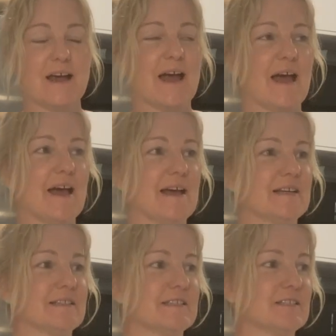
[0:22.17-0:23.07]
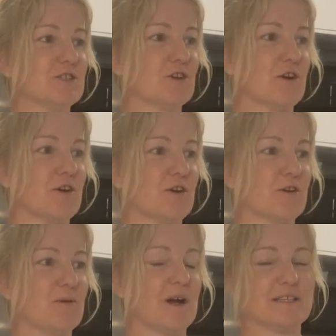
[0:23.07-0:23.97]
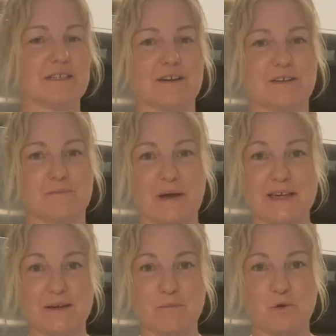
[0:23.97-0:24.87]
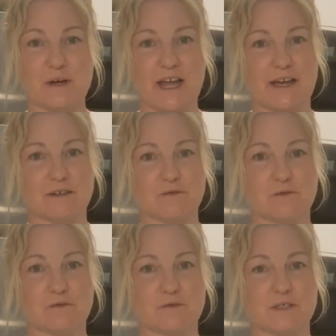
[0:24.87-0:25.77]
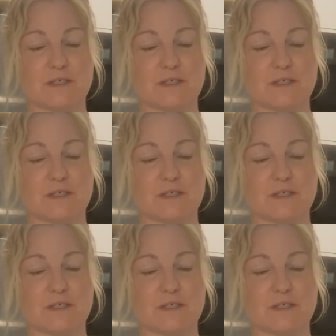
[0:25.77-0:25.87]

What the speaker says: And so I started making more candles,